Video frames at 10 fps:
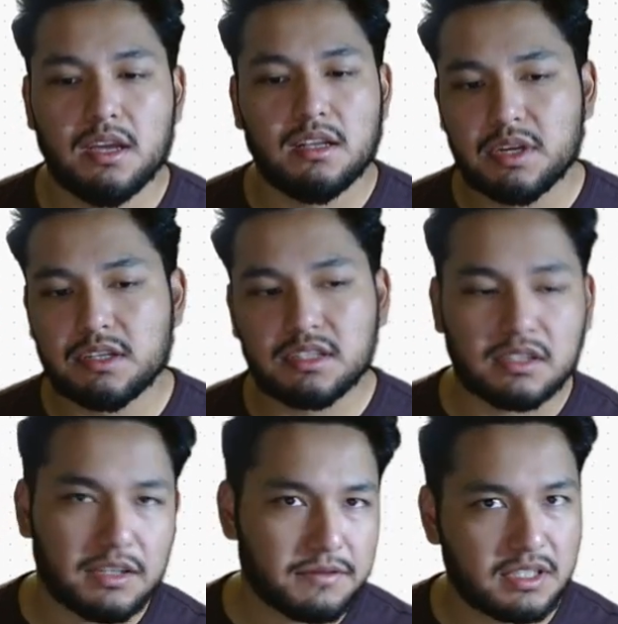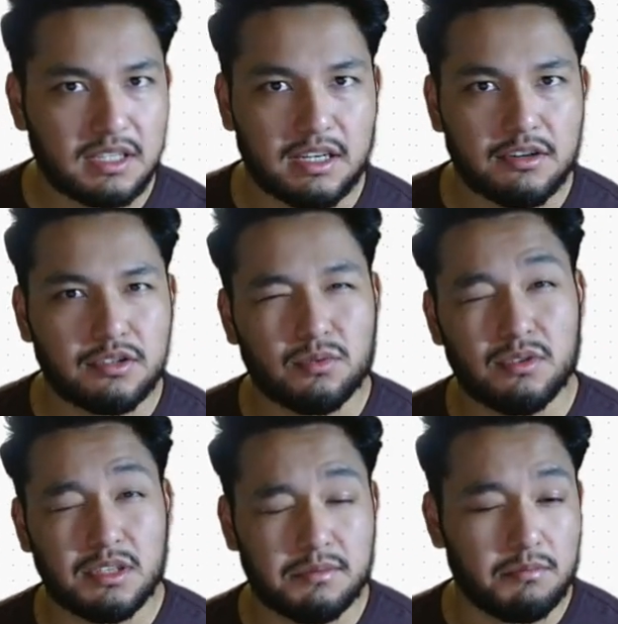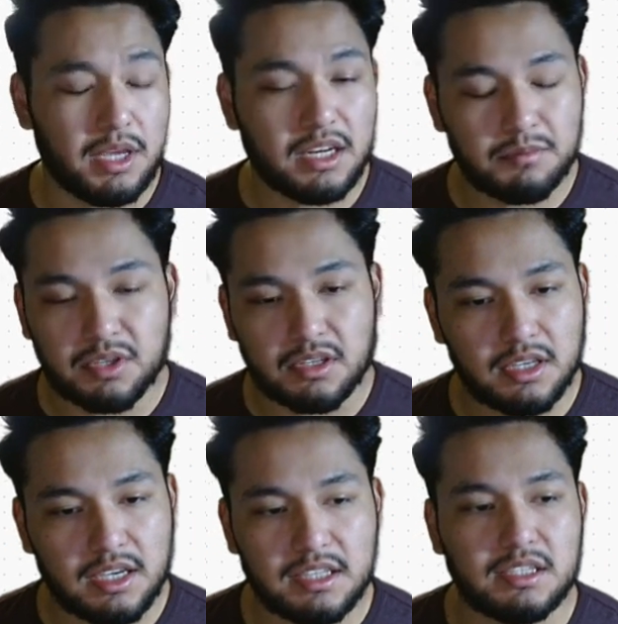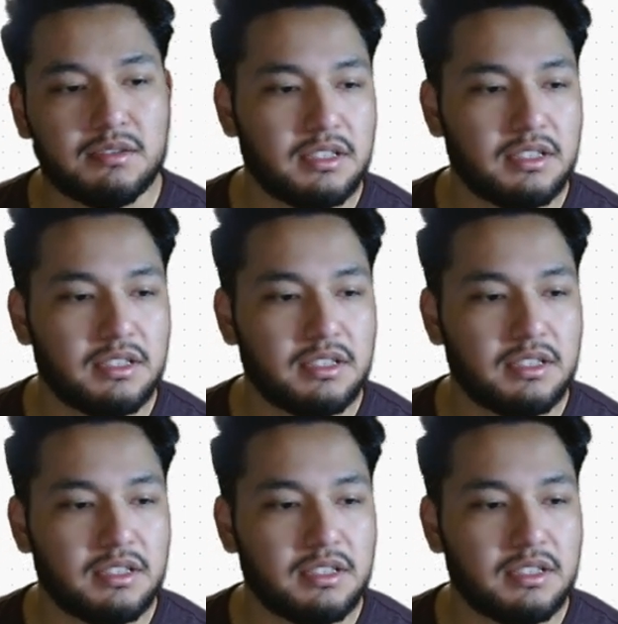There's different scenarios where this may not be the case,